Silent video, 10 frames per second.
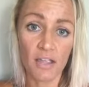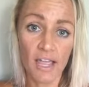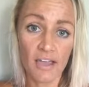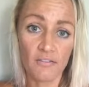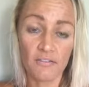
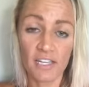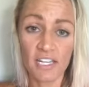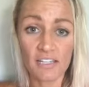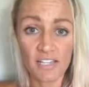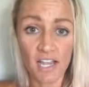have
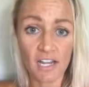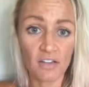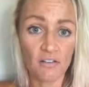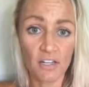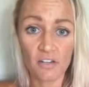like
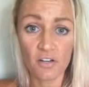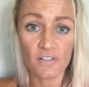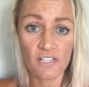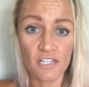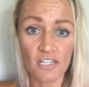anxiety or like
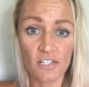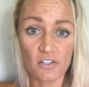nervousness,